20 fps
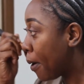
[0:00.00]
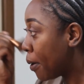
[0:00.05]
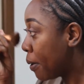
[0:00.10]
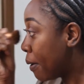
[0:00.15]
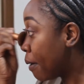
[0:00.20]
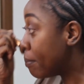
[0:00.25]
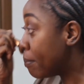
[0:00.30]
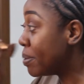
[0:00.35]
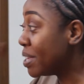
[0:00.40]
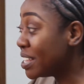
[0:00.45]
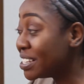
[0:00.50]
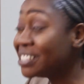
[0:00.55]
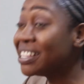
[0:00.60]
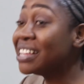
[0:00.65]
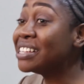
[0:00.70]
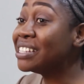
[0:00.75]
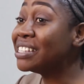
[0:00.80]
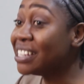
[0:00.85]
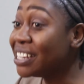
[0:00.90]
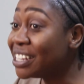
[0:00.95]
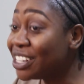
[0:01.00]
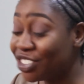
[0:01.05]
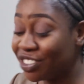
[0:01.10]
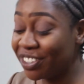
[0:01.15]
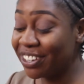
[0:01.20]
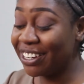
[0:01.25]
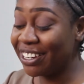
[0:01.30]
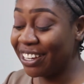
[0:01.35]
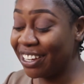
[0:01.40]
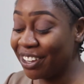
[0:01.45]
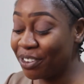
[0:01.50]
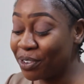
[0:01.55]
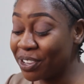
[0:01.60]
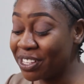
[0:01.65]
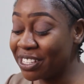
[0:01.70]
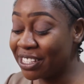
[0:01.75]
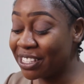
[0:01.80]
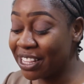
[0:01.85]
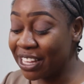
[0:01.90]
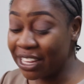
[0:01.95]
your business literally
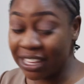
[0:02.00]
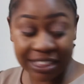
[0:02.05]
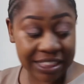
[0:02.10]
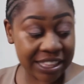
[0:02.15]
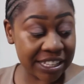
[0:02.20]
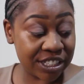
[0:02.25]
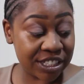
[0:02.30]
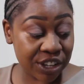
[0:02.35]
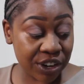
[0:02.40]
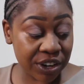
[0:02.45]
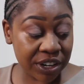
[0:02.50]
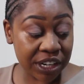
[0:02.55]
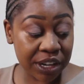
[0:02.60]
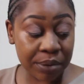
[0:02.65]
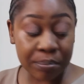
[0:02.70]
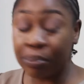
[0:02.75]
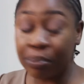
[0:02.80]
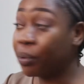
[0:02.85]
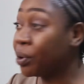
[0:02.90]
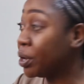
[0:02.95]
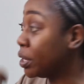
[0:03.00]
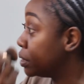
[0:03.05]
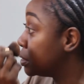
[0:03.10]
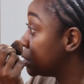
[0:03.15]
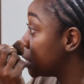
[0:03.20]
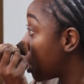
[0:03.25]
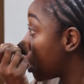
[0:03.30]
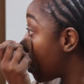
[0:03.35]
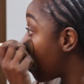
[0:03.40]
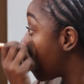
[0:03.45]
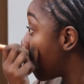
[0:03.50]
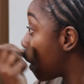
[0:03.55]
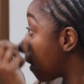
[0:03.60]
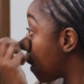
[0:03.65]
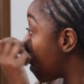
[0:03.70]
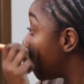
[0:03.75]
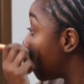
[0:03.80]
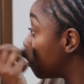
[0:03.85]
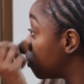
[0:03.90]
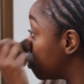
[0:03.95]
was the turning point
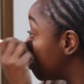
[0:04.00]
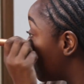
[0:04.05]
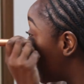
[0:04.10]
of